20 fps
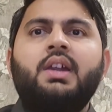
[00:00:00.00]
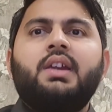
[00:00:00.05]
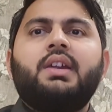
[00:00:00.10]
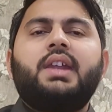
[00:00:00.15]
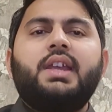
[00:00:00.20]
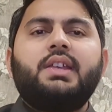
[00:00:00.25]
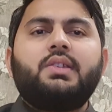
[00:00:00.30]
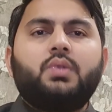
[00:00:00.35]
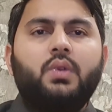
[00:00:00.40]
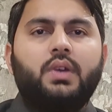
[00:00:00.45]

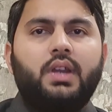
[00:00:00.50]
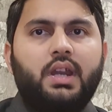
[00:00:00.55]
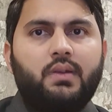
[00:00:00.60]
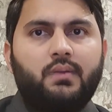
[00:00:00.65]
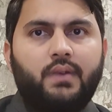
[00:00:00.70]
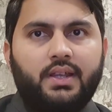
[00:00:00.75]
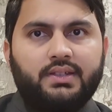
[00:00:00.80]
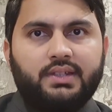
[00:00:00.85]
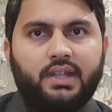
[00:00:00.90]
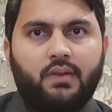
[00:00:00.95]
They should
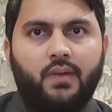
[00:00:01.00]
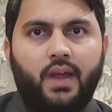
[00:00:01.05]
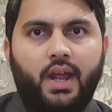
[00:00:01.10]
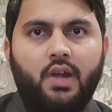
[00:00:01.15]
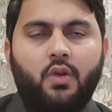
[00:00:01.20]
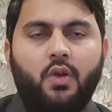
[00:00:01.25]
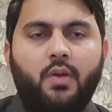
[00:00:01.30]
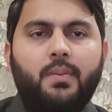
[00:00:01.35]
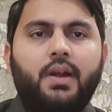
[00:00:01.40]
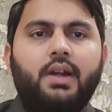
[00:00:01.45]
invest their
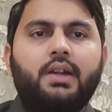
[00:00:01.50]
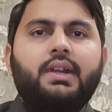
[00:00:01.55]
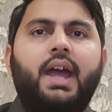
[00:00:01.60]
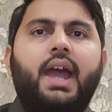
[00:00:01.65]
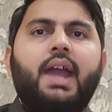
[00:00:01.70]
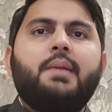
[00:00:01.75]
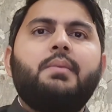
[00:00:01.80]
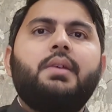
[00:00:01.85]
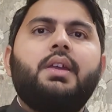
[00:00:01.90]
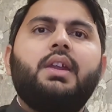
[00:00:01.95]
valuable
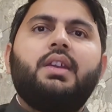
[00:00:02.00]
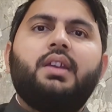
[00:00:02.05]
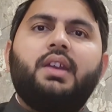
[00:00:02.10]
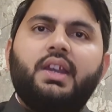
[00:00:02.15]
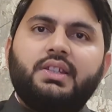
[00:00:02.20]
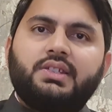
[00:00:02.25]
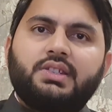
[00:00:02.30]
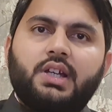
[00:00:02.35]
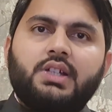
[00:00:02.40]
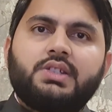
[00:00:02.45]
time in
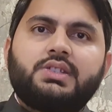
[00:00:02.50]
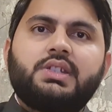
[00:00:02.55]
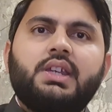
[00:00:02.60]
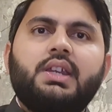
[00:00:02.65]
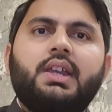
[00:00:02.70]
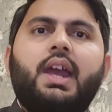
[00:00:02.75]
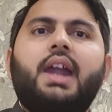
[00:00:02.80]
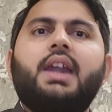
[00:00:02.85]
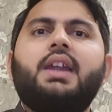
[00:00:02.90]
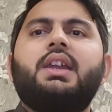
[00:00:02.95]

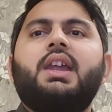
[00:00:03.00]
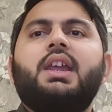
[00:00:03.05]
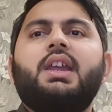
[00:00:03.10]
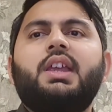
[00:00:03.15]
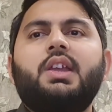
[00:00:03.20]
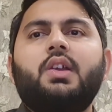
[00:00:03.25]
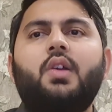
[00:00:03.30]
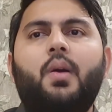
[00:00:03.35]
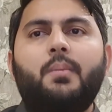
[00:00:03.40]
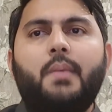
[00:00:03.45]
researching and
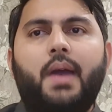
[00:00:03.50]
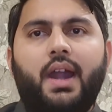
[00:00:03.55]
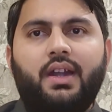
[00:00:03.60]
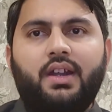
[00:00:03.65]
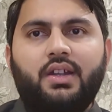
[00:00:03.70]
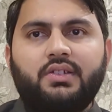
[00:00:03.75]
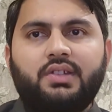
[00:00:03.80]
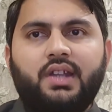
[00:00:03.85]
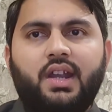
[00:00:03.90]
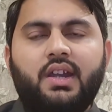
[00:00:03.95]
thinking of
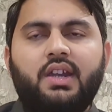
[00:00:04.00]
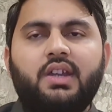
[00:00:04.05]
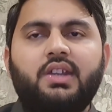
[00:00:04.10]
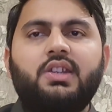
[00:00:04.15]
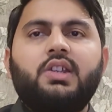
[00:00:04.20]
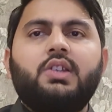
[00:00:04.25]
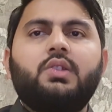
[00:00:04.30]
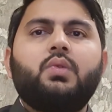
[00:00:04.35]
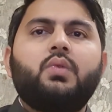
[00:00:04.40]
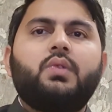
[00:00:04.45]
better
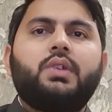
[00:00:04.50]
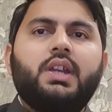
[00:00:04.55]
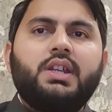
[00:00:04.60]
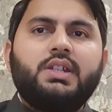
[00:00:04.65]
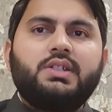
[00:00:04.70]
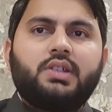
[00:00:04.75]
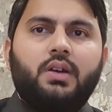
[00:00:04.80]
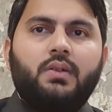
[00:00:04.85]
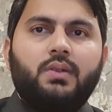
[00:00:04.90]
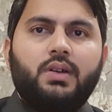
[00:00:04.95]
strategy to
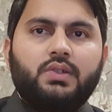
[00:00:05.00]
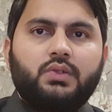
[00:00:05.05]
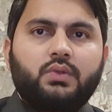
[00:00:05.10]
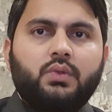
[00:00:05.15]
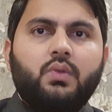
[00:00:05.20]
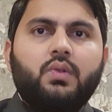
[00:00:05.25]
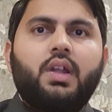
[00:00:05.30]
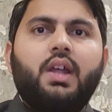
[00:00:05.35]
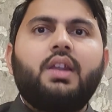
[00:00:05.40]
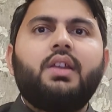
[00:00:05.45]
teach our
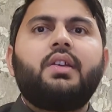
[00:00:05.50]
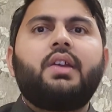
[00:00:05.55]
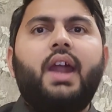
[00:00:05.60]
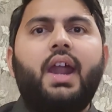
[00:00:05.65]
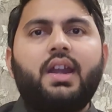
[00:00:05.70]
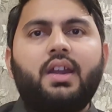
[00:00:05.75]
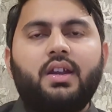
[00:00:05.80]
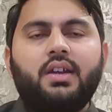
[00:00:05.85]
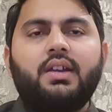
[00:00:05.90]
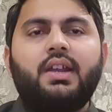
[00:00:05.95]
students
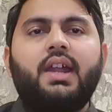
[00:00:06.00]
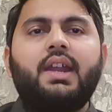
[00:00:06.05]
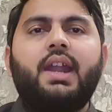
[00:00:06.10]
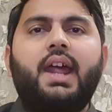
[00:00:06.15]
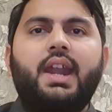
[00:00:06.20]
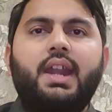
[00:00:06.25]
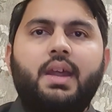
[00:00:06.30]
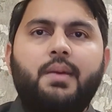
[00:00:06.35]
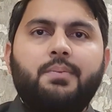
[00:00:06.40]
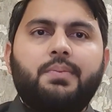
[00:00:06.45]
rather than
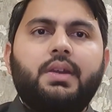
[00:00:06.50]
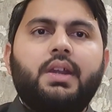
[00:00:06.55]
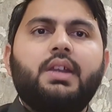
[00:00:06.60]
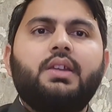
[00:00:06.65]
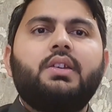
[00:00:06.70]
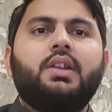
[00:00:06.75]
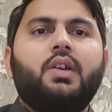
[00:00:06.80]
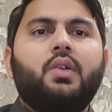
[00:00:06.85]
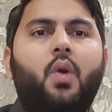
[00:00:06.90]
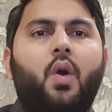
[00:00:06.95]

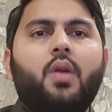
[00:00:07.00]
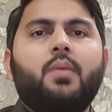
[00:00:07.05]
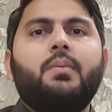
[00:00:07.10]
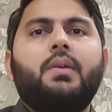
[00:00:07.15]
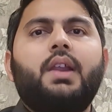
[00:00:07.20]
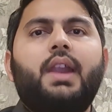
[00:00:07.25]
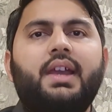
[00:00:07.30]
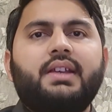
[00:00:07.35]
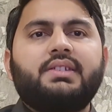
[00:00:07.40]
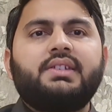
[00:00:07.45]
adapting the
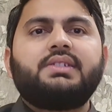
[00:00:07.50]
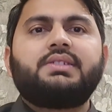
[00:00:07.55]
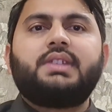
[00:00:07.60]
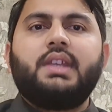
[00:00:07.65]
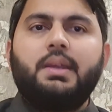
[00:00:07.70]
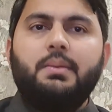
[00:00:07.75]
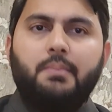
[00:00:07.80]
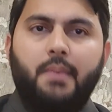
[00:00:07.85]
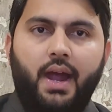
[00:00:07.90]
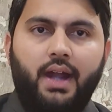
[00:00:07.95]
normal
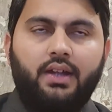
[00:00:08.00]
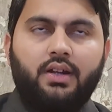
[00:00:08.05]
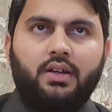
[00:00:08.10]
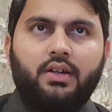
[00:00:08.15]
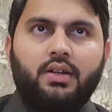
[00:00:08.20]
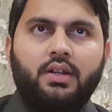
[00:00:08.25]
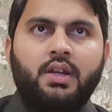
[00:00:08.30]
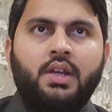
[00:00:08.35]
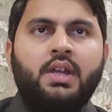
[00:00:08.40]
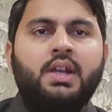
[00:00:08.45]
existing method.